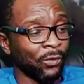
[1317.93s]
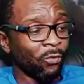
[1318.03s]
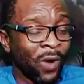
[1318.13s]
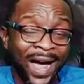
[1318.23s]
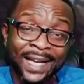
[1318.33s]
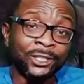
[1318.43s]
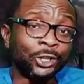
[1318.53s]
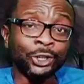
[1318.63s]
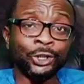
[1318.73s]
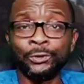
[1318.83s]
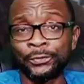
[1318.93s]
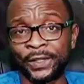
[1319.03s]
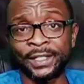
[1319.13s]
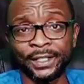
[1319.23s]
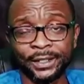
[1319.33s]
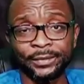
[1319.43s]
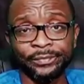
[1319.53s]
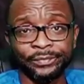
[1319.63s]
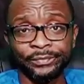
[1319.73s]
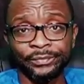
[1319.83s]
Why do you think
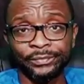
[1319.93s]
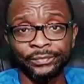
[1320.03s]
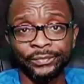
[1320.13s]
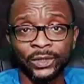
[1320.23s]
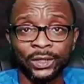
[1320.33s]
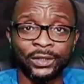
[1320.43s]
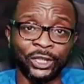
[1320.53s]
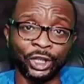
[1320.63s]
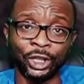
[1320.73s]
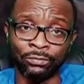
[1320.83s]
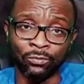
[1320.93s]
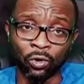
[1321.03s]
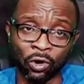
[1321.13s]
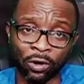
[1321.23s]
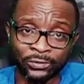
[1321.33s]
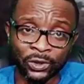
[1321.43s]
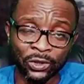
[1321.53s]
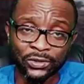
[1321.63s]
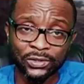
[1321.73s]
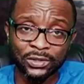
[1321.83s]
the Igbo
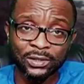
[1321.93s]
governors,